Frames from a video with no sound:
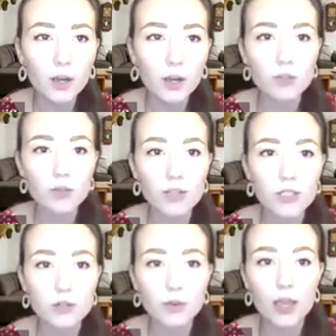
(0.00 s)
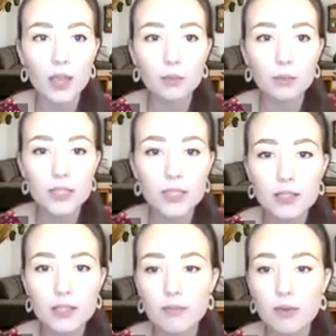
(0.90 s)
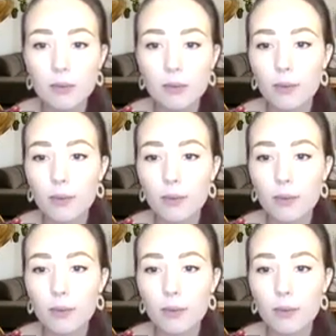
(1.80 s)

when you register on there, you'll be taken to the